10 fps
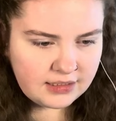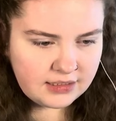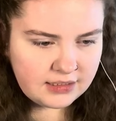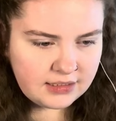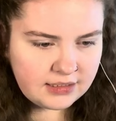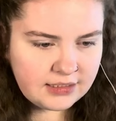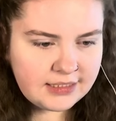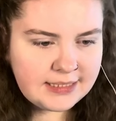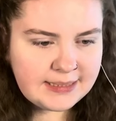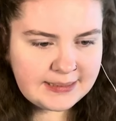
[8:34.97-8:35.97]
was in my head
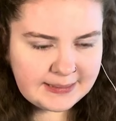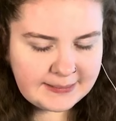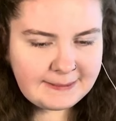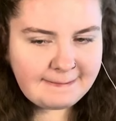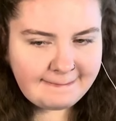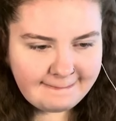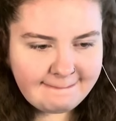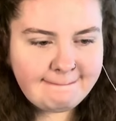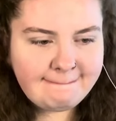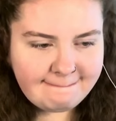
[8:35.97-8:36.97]
about food and
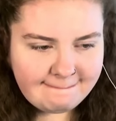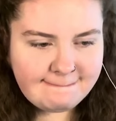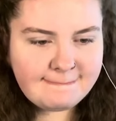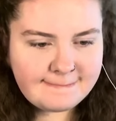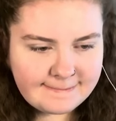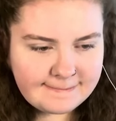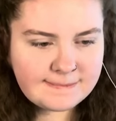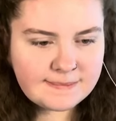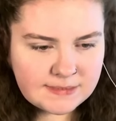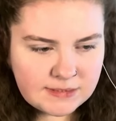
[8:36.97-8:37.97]
if I don't
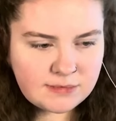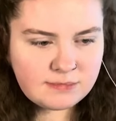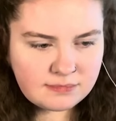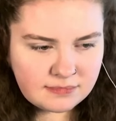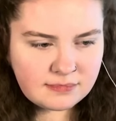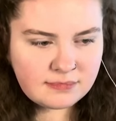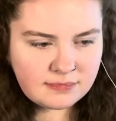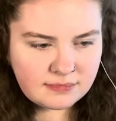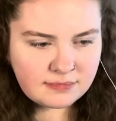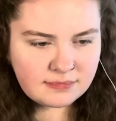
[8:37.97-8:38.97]
follow them, I feel like I'm gonna
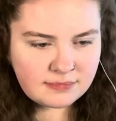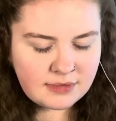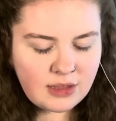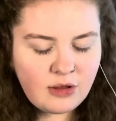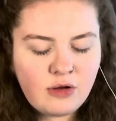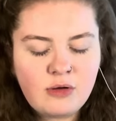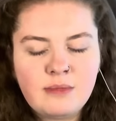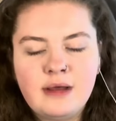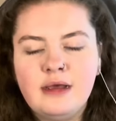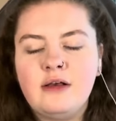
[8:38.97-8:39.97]
die. Oh
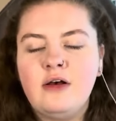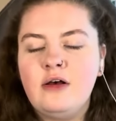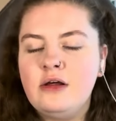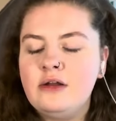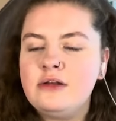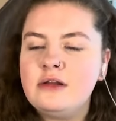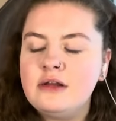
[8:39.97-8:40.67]
my god.